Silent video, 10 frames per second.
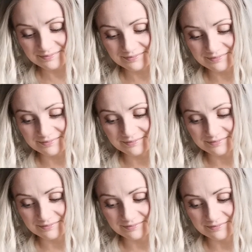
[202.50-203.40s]

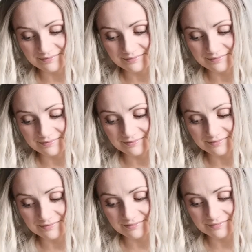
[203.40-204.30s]

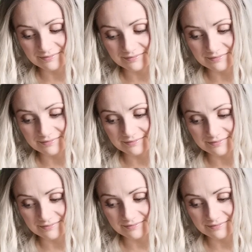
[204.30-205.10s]
(silence)